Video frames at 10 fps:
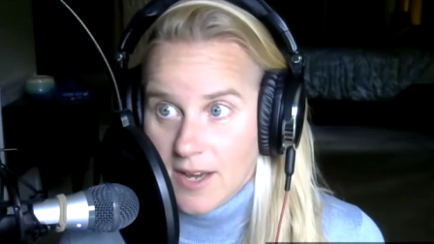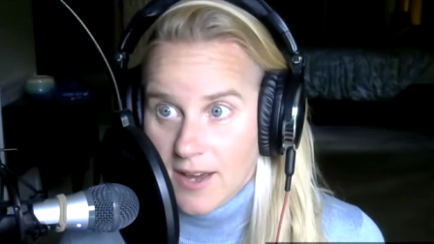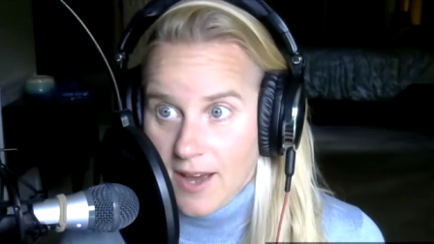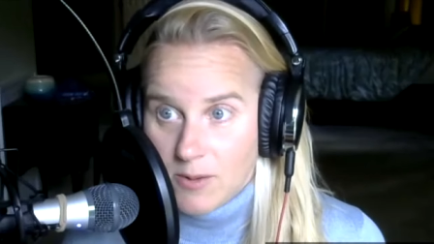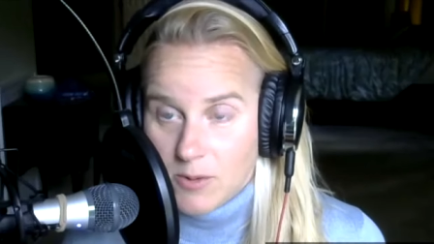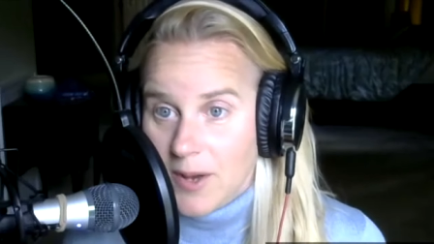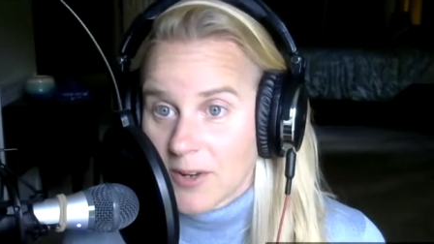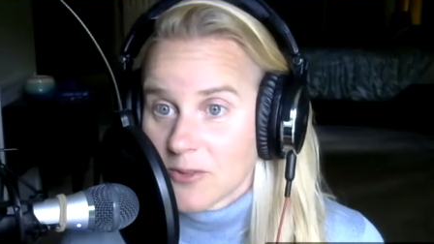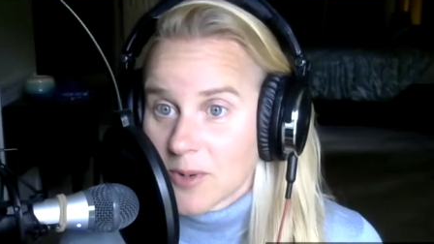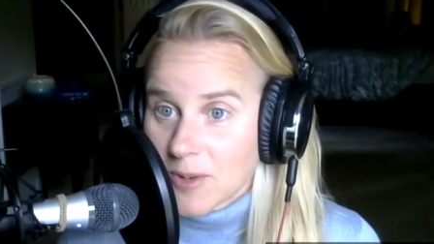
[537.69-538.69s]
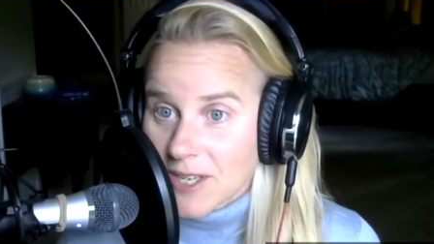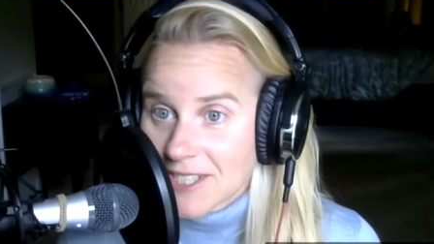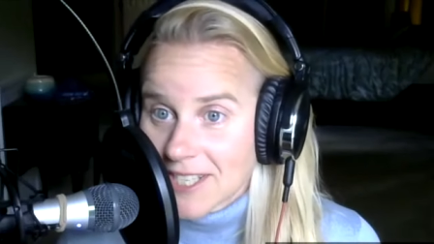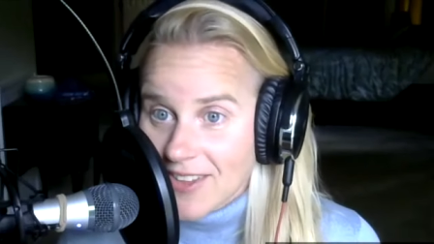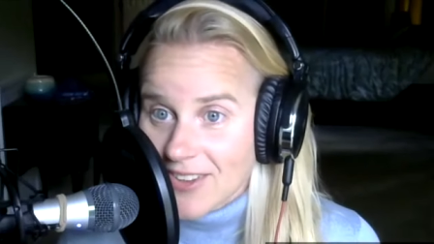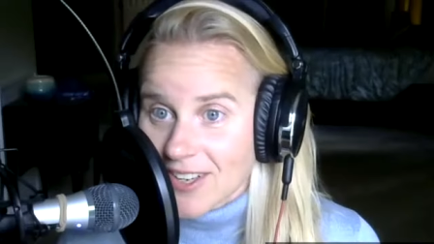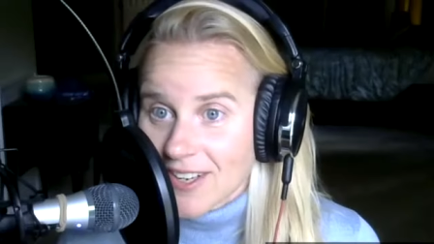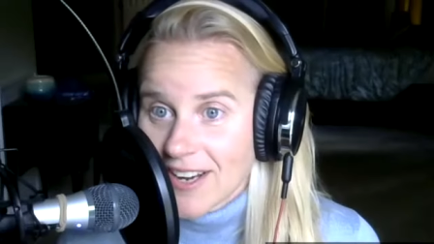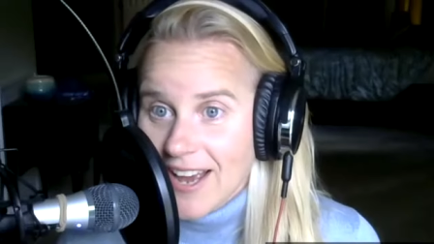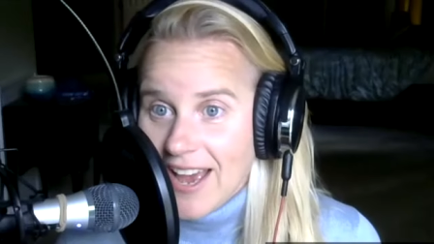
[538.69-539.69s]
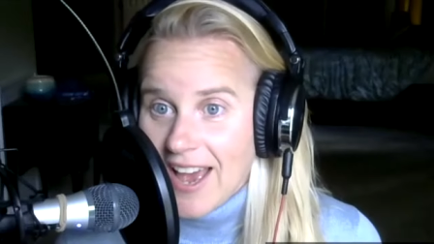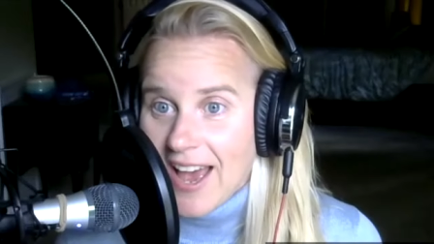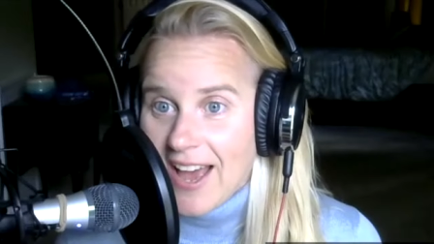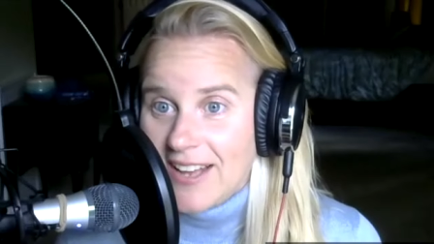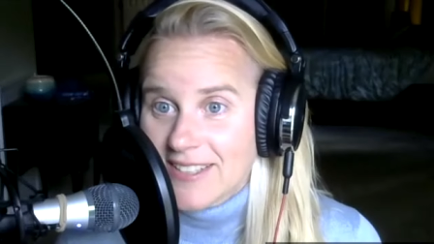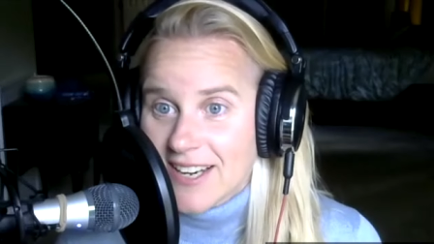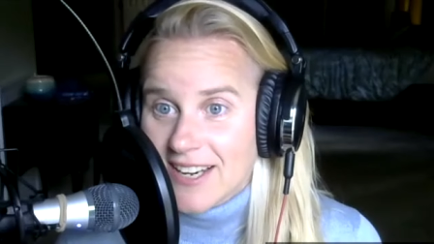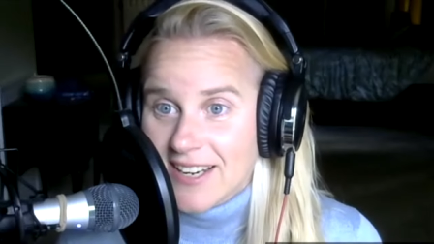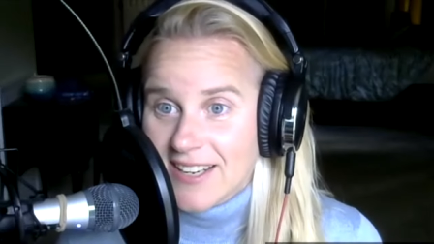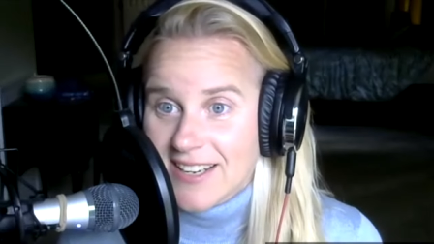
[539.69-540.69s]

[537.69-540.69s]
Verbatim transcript: How about if we work together? And uh,